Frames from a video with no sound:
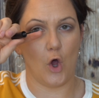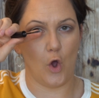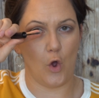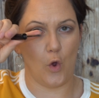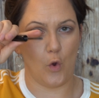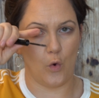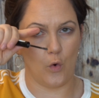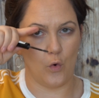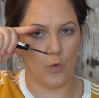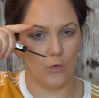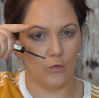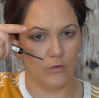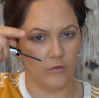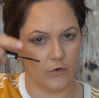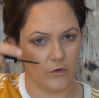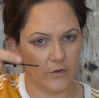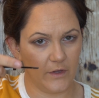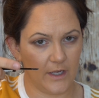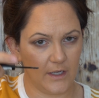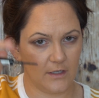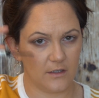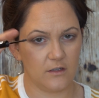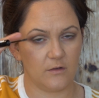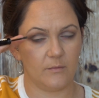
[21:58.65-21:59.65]
over
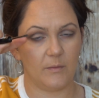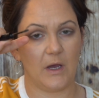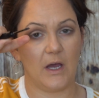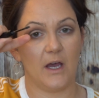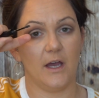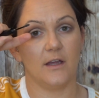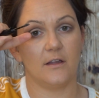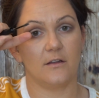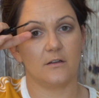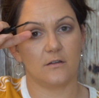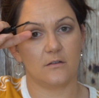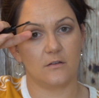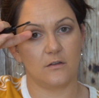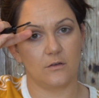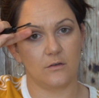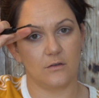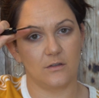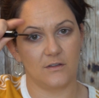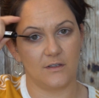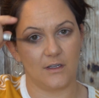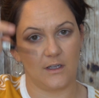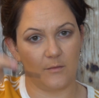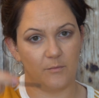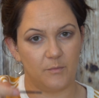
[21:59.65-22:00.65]
that spot so
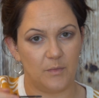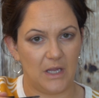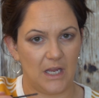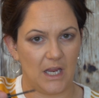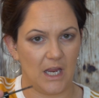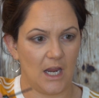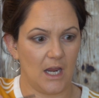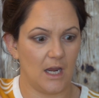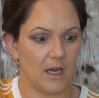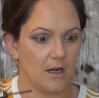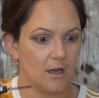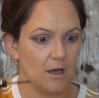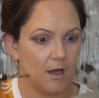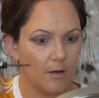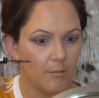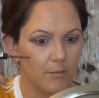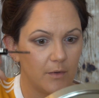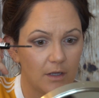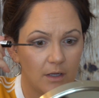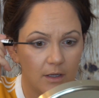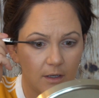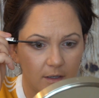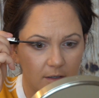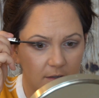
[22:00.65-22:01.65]
it's like picking it
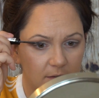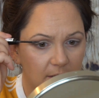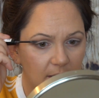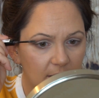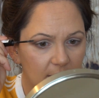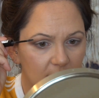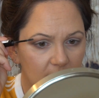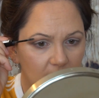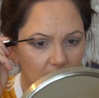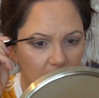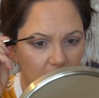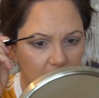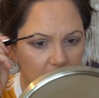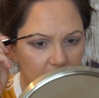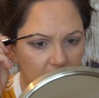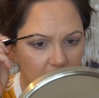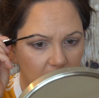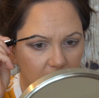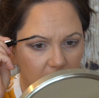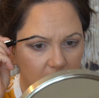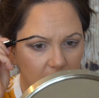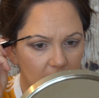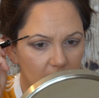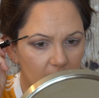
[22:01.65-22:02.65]
up. Takes off, you
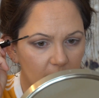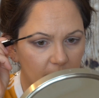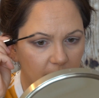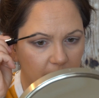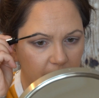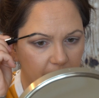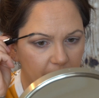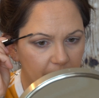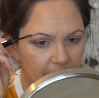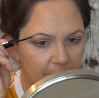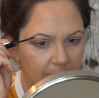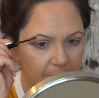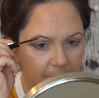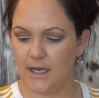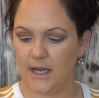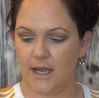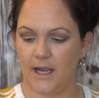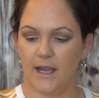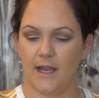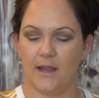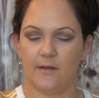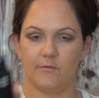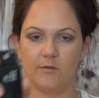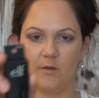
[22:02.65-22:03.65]
never know. And
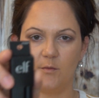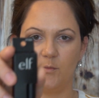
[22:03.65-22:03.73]
I have